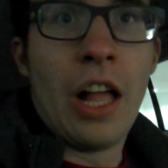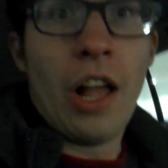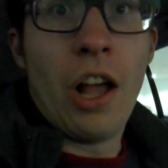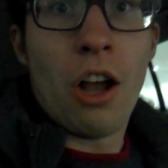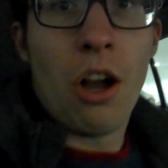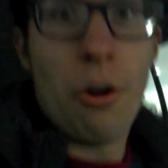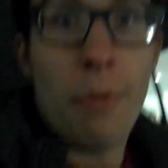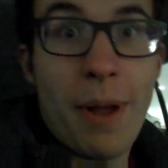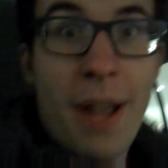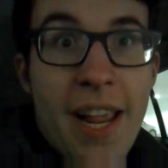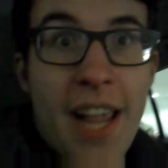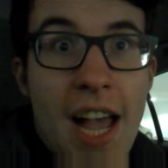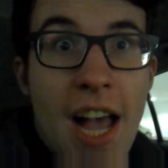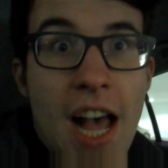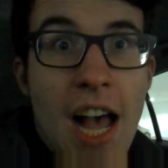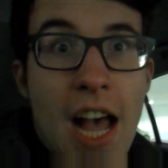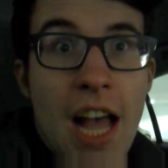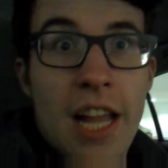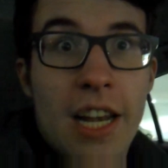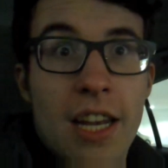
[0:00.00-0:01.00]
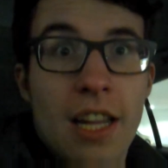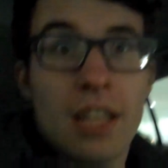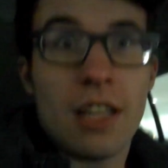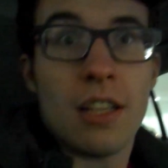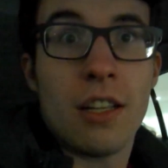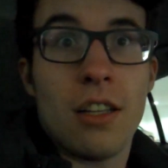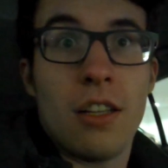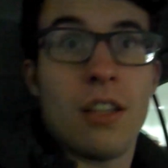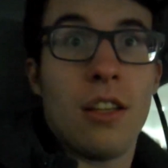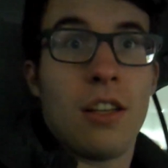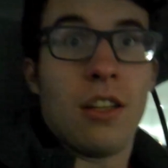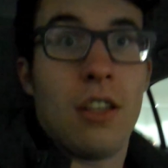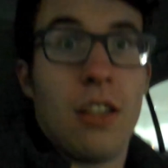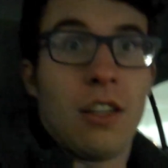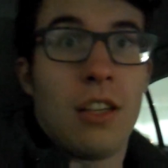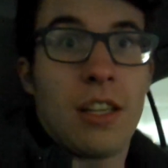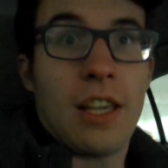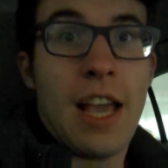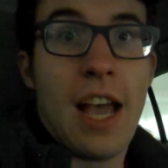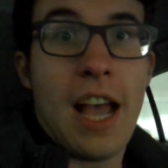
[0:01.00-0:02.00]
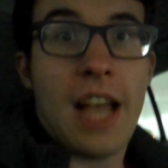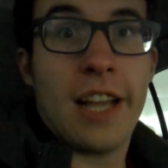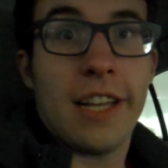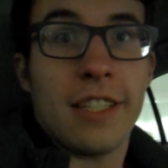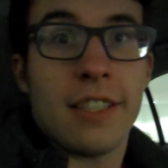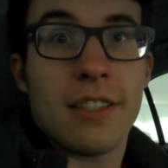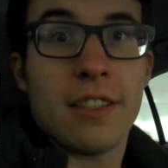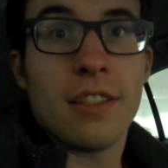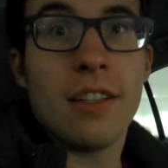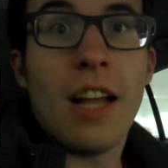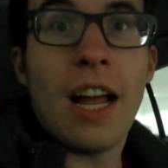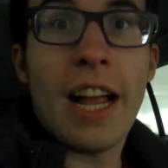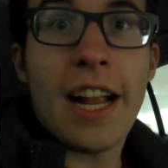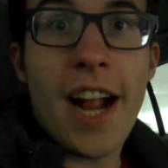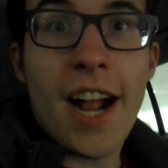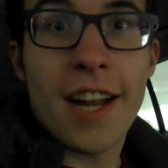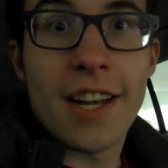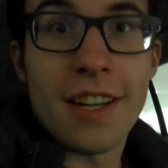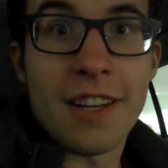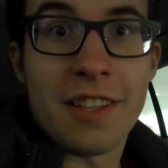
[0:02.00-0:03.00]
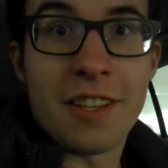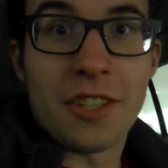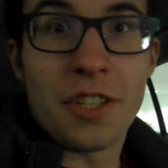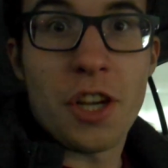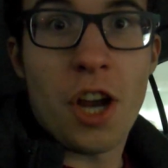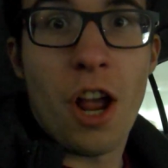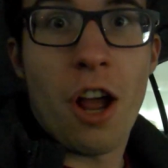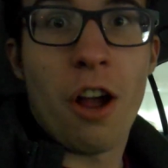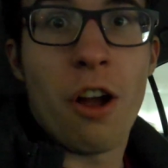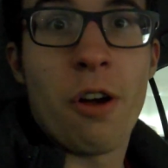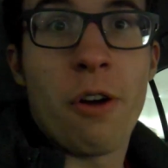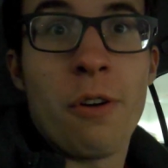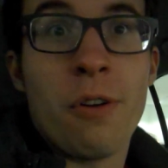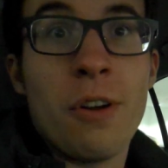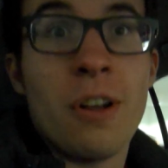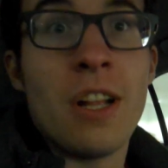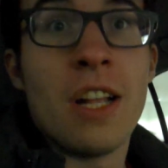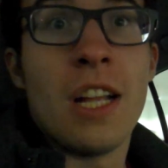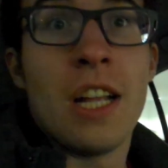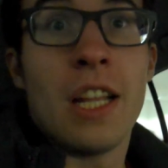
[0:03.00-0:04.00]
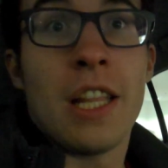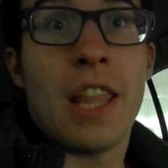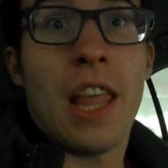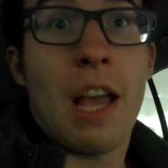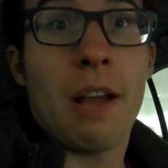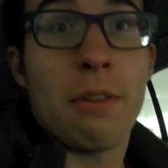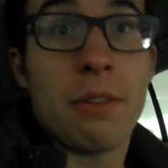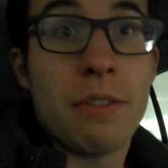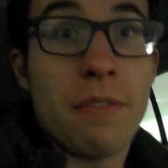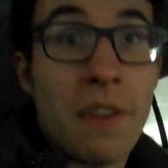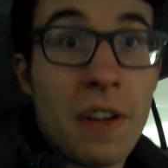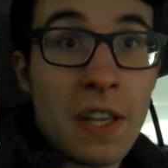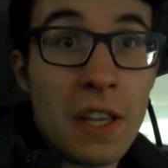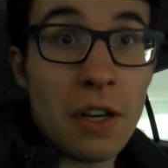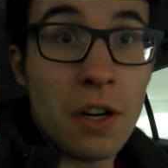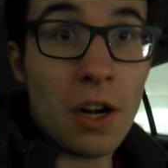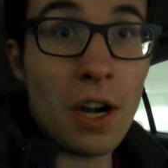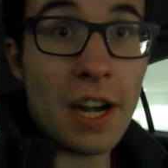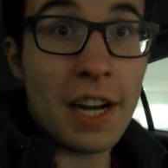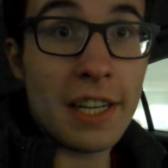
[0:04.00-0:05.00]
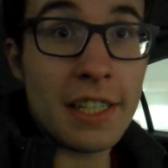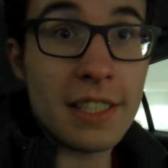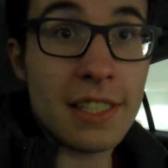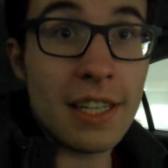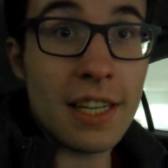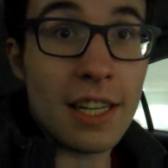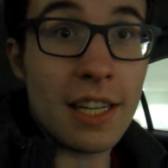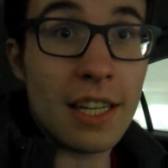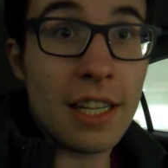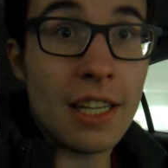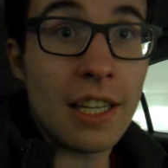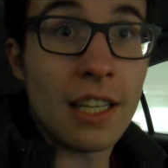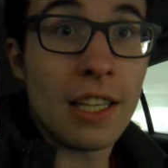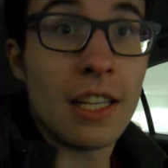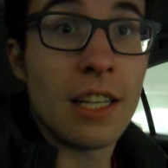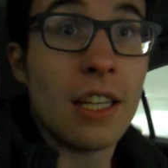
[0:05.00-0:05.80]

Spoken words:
Oh my god. Guys, I got into the show. That was fucking easy.